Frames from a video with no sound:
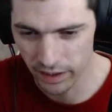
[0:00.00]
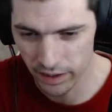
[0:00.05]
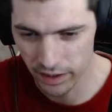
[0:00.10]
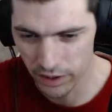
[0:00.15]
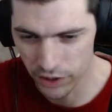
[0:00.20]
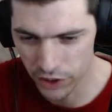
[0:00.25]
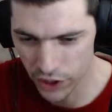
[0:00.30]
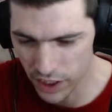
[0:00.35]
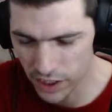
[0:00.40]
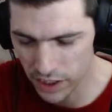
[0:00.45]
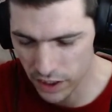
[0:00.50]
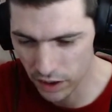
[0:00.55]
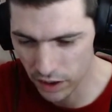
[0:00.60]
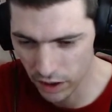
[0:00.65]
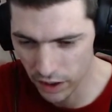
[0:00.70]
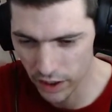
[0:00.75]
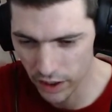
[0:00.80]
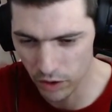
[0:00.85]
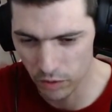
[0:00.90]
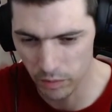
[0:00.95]
Just a
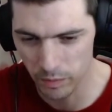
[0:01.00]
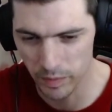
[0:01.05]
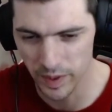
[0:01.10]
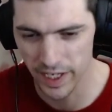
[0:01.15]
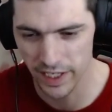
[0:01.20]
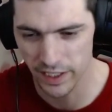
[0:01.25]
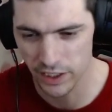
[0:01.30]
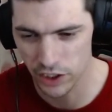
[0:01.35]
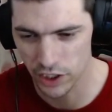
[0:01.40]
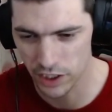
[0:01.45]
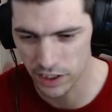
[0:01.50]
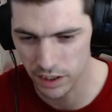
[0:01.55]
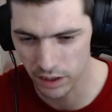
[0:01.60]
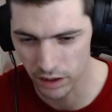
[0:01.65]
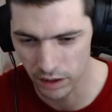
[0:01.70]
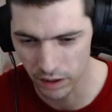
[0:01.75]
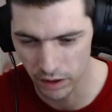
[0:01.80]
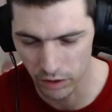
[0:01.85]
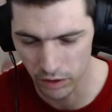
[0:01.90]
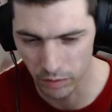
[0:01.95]
little bit. Just a
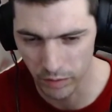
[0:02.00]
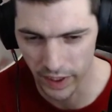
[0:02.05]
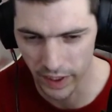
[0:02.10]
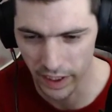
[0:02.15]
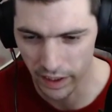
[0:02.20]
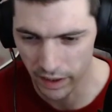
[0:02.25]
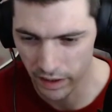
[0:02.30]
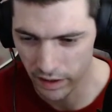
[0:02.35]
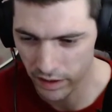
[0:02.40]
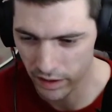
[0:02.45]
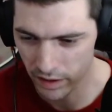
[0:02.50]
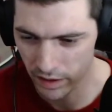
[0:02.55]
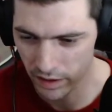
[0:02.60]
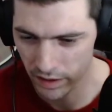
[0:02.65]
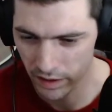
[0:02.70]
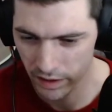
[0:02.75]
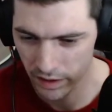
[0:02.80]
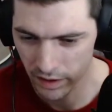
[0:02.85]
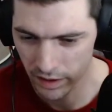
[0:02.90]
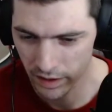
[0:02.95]
little bit.
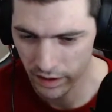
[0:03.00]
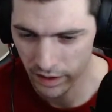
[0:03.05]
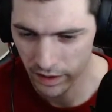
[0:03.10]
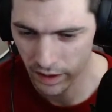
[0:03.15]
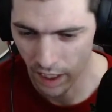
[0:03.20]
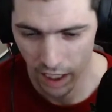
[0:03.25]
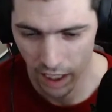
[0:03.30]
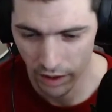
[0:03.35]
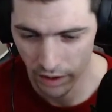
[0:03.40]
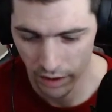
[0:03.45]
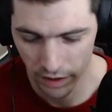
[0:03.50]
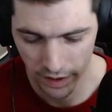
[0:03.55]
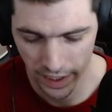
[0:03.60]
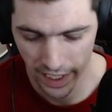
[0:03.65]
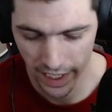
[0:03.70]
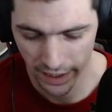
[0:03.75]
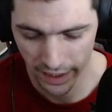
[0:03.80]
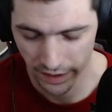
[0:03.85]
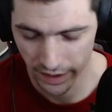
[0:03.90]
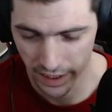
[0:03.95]
Other than
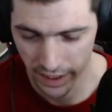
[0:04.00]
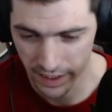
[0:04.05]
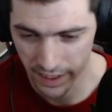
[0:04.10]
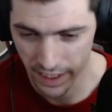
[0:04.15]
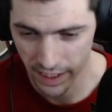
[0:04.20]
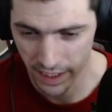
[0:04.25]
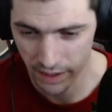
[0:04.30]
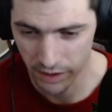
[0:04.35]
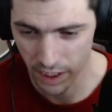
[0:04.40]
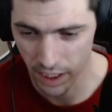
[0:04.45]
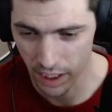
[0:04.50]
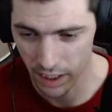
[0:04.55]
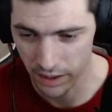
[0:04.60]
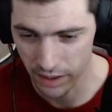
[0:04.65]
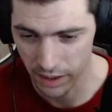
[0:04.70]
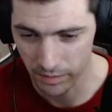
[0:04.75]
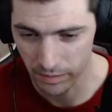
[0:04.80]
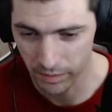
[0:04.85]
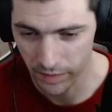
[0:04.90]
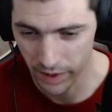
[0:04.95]
that, this sounds
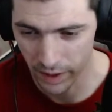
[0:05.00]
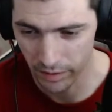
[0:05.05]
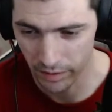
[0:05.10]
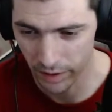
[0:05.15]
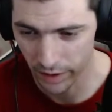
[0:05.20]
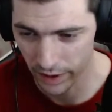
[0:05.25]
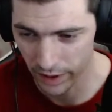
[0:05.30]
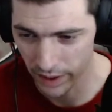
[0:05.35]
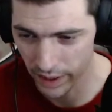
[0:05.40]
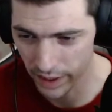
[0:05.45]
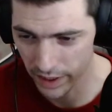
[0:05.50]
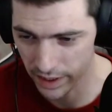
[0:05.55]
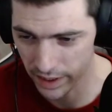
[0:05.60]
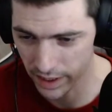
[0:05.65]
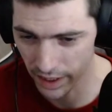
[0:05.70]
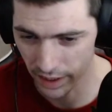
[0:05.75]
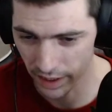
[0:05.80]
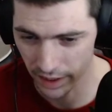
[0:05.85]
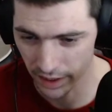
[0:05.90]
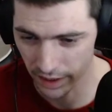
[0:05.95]
awesome. It really does. I
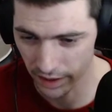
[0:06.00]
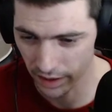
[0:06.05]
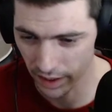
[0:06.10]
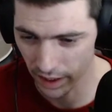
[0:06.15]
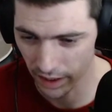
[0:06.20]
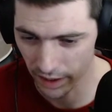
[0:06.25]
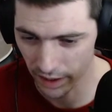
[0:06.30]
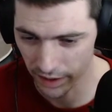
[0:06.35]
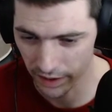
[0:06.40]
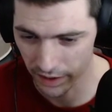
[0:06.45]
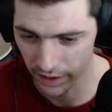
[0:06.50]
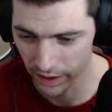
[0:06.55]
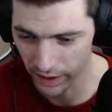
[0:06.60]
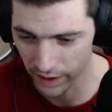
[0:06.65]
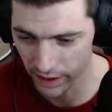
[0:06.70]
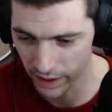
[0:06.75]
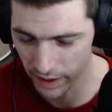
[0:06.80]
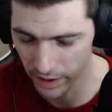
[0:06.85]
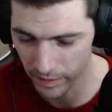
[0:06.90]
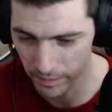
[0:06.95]
like, I like the,
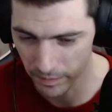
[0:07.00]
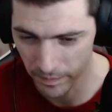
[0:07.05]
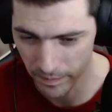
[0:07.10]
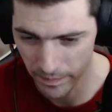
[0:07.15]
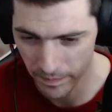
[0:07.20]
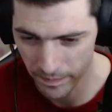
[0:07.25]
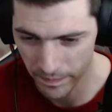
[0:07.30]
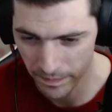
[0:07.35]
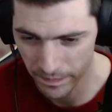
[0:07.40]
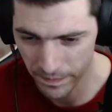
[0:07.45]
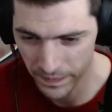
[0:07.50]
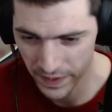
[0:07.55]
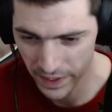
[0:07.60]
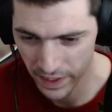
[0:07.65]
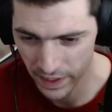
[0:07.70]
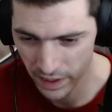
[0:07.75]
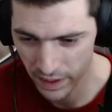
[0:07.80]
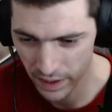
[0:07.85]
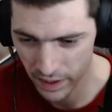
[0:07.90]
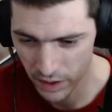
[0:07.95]
um,
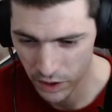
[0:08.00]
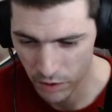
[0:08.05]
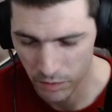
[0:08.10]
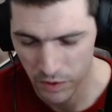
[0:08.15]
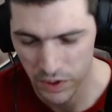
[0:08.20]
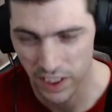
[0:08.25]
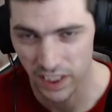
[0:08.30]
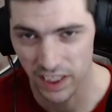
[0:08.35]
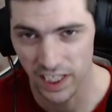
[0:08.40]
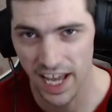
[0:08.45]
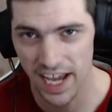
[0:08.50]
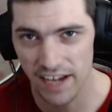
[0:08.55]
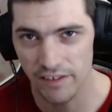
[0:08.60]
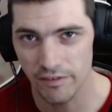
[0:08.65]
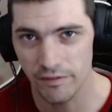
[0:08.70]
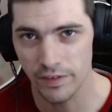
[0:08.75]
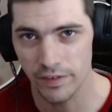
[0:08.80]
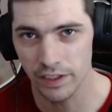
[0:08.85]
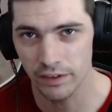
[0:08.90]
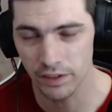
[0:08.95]
it's almost like a live
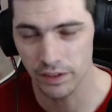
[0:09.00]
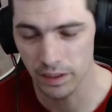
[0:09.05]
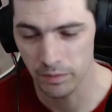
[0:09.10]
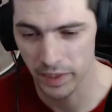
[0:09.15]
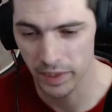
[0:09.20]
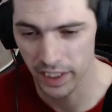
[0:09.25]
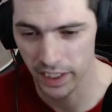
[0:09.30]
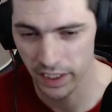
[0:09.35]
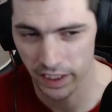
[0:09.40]
feel to the band. I